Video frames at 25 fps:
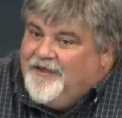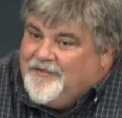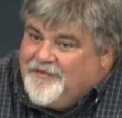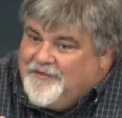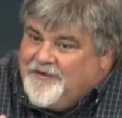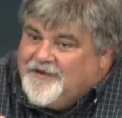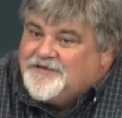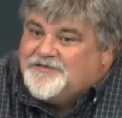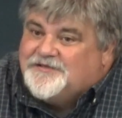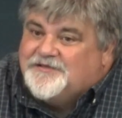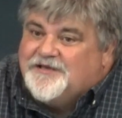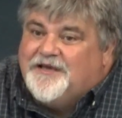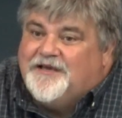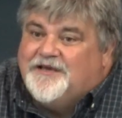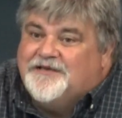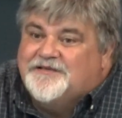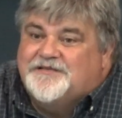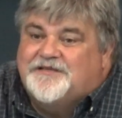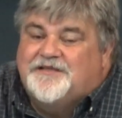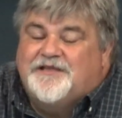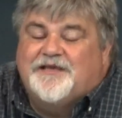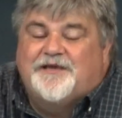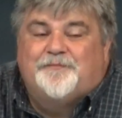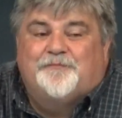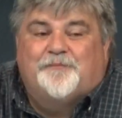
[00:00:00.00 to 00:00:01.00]
This
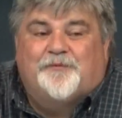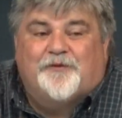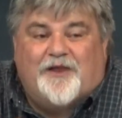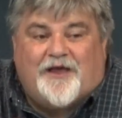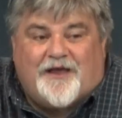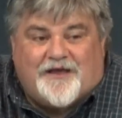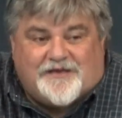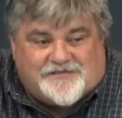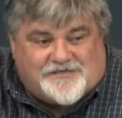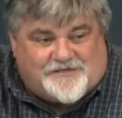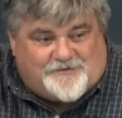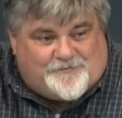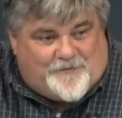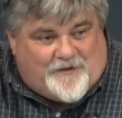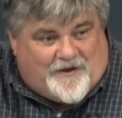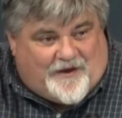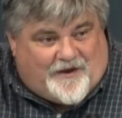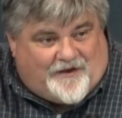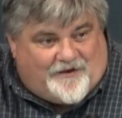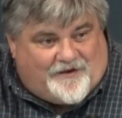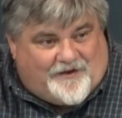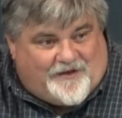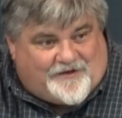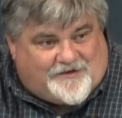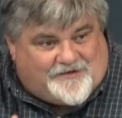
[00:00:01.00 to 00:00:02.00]
is the blessed
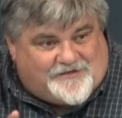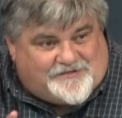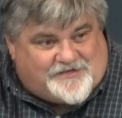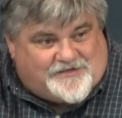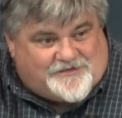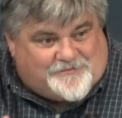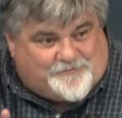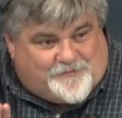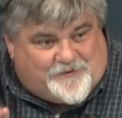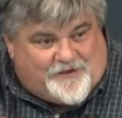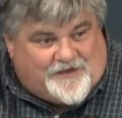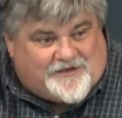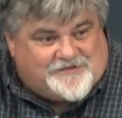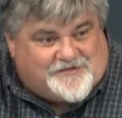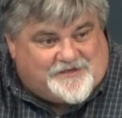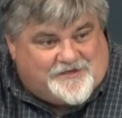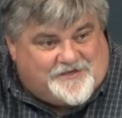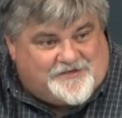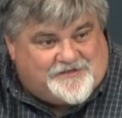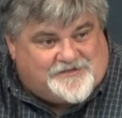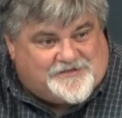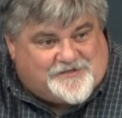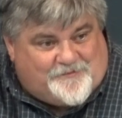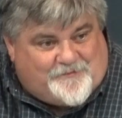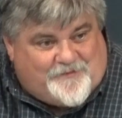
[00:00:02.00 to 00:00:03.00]
man. Like it says, blessed
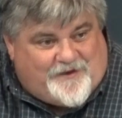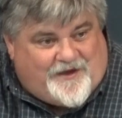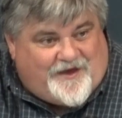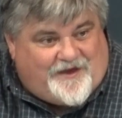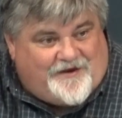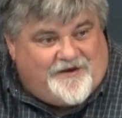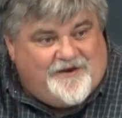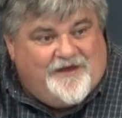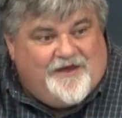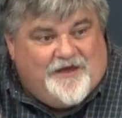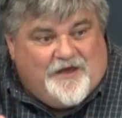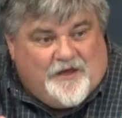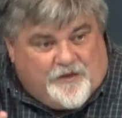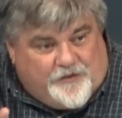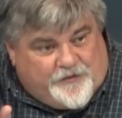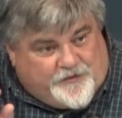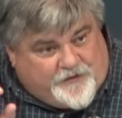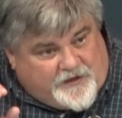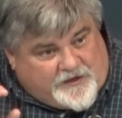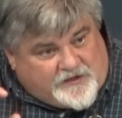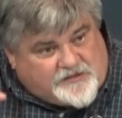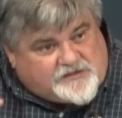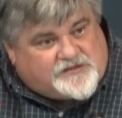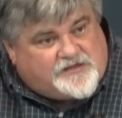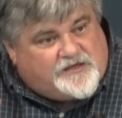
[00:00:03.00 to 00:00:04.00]
is the man.
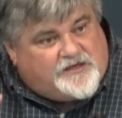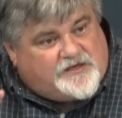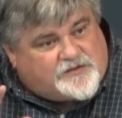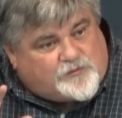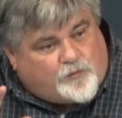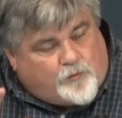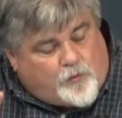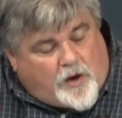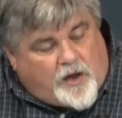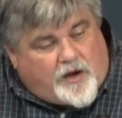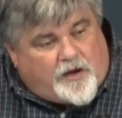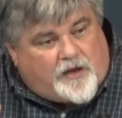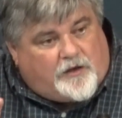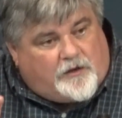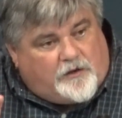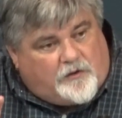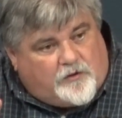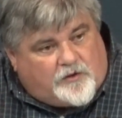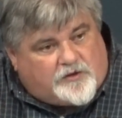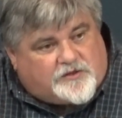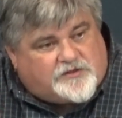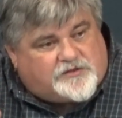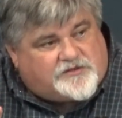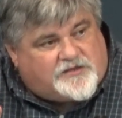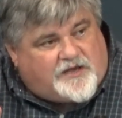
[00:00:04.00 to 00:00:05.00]
This is what it
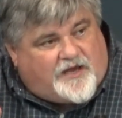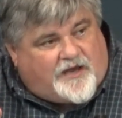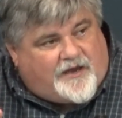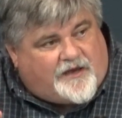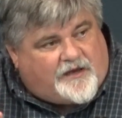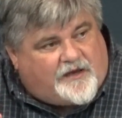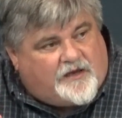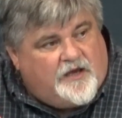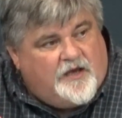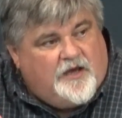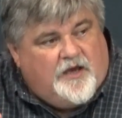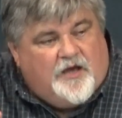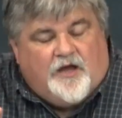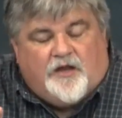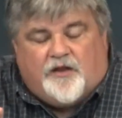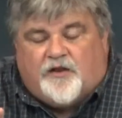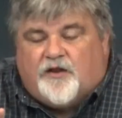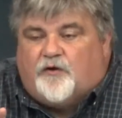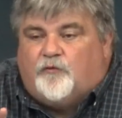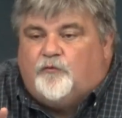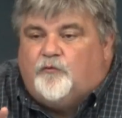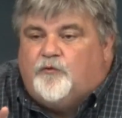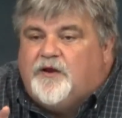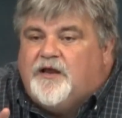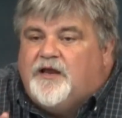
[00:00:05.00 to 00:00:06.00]
looks like.
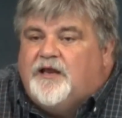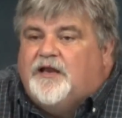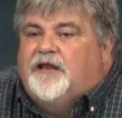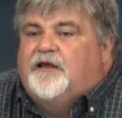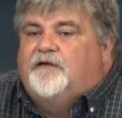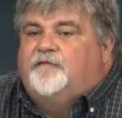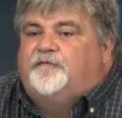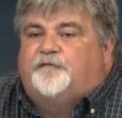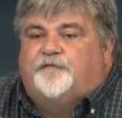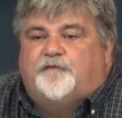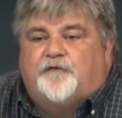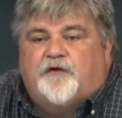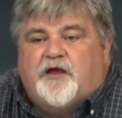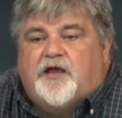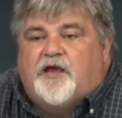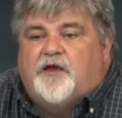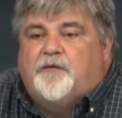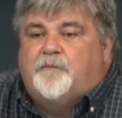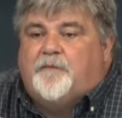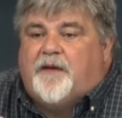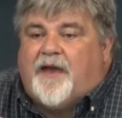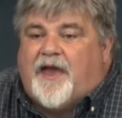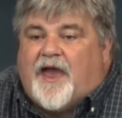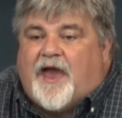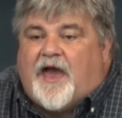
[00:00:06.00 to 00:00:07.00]
The really free
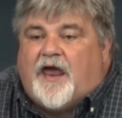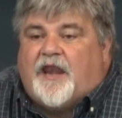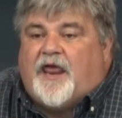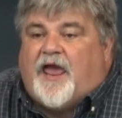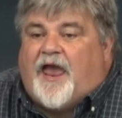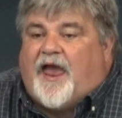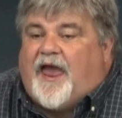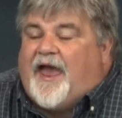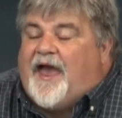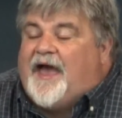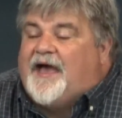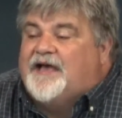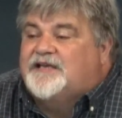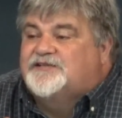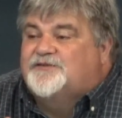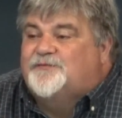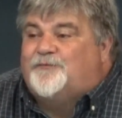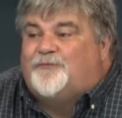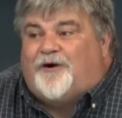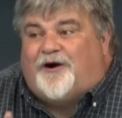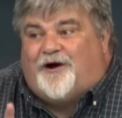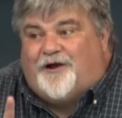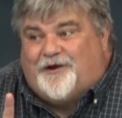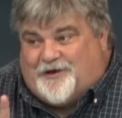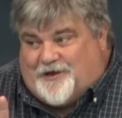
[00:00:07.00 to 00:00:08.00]
man has
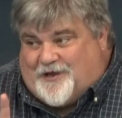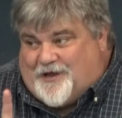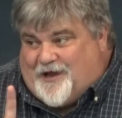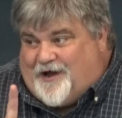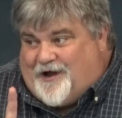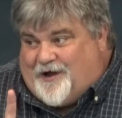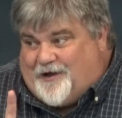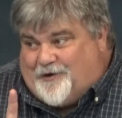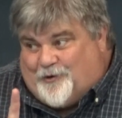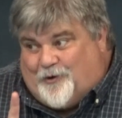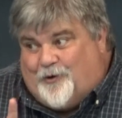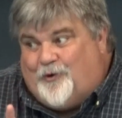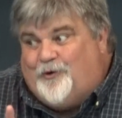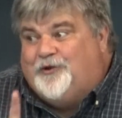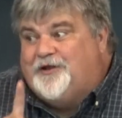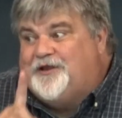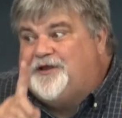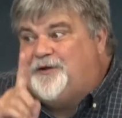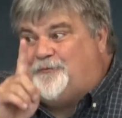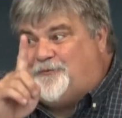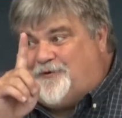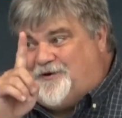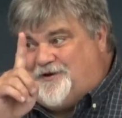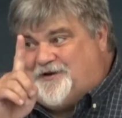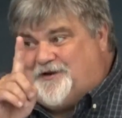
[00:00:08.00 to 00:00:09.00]
one God, only
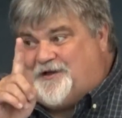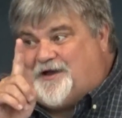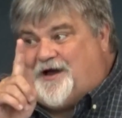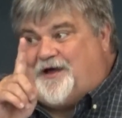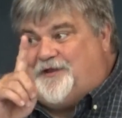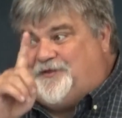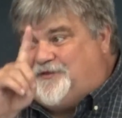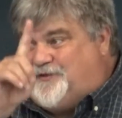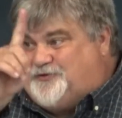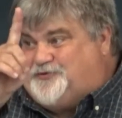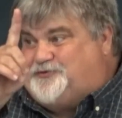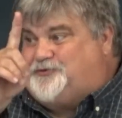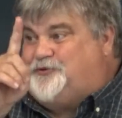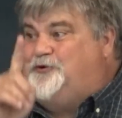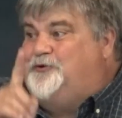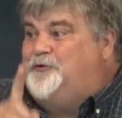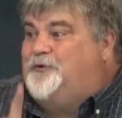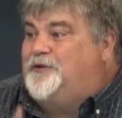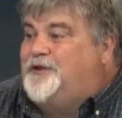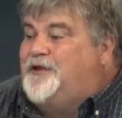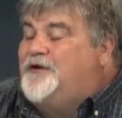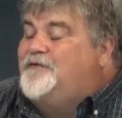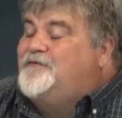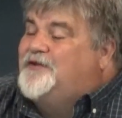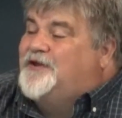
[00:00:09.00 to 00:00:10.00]
one God, the true
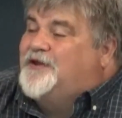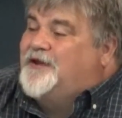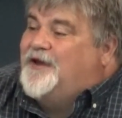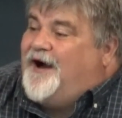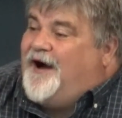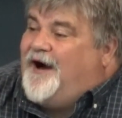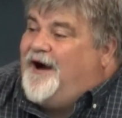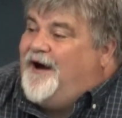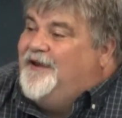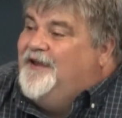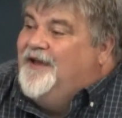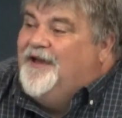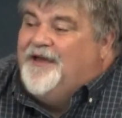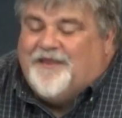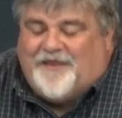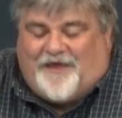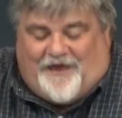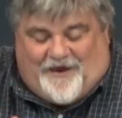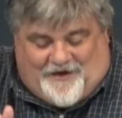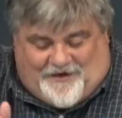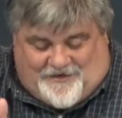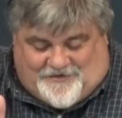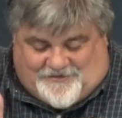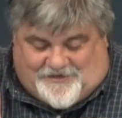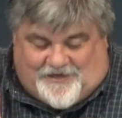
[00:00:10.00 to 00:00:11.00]
and living God.
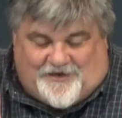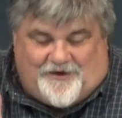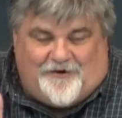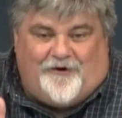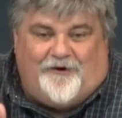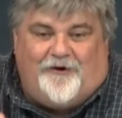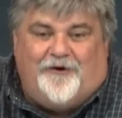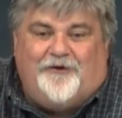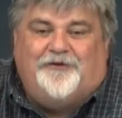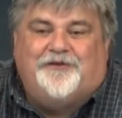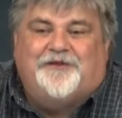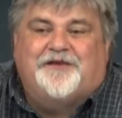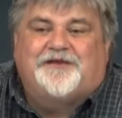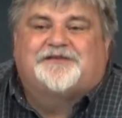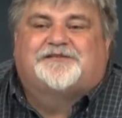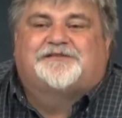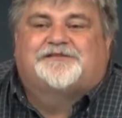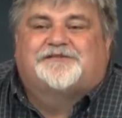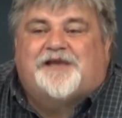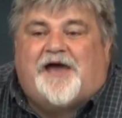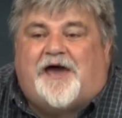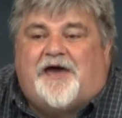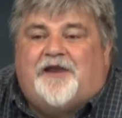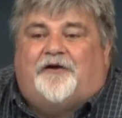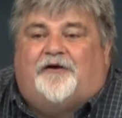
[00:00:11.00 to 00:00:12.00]
That is the only
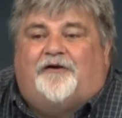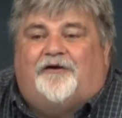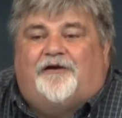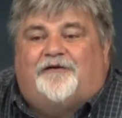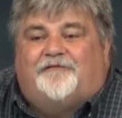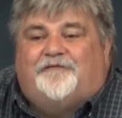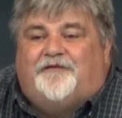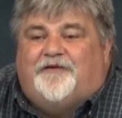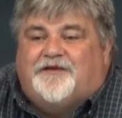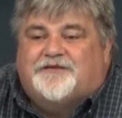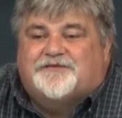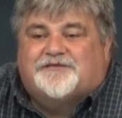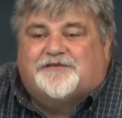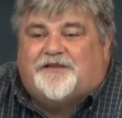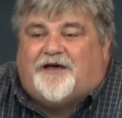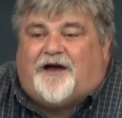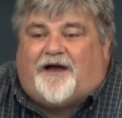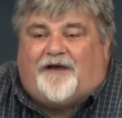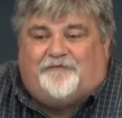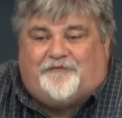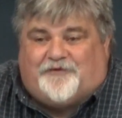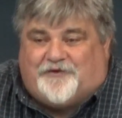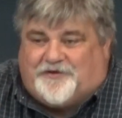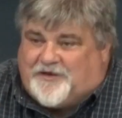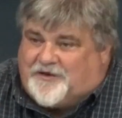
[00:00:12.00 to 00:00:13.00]
center of his
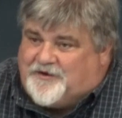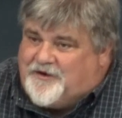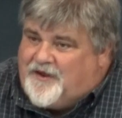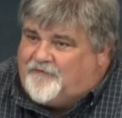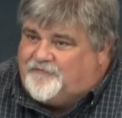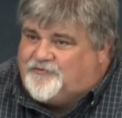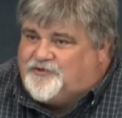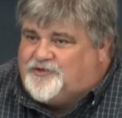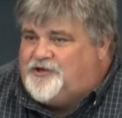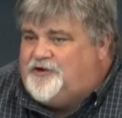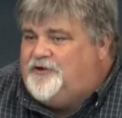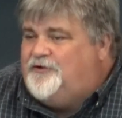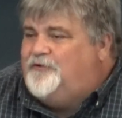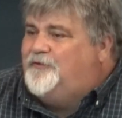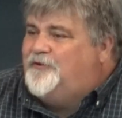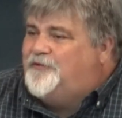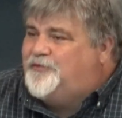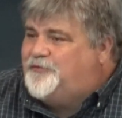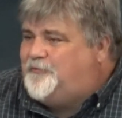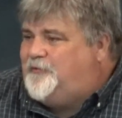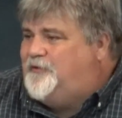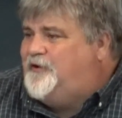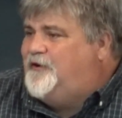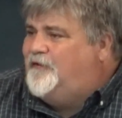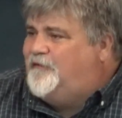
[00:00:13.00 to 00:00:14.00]
life. He doesn't have two or
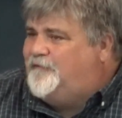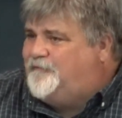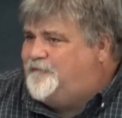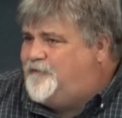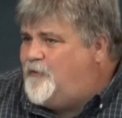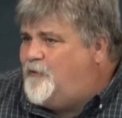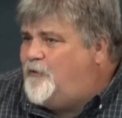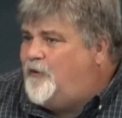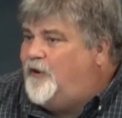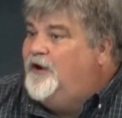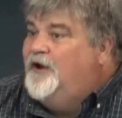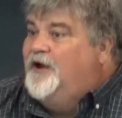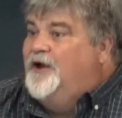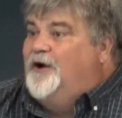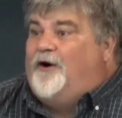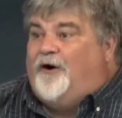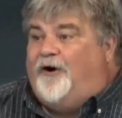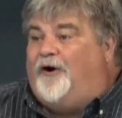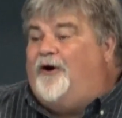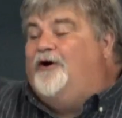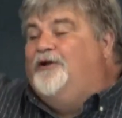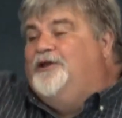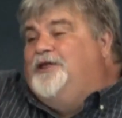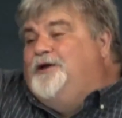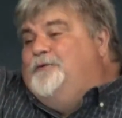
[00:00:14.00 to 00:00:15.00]
three or four,
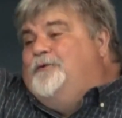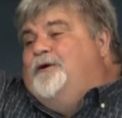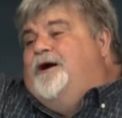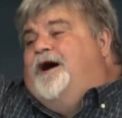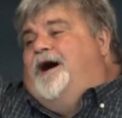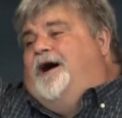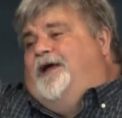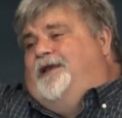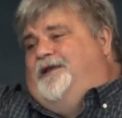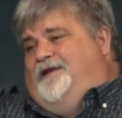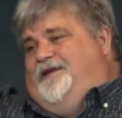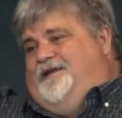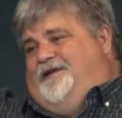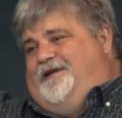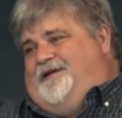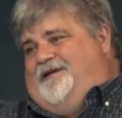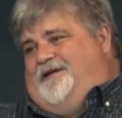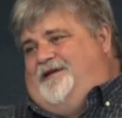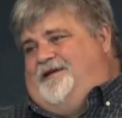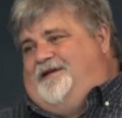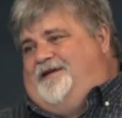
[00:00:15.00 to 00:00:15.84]
only one.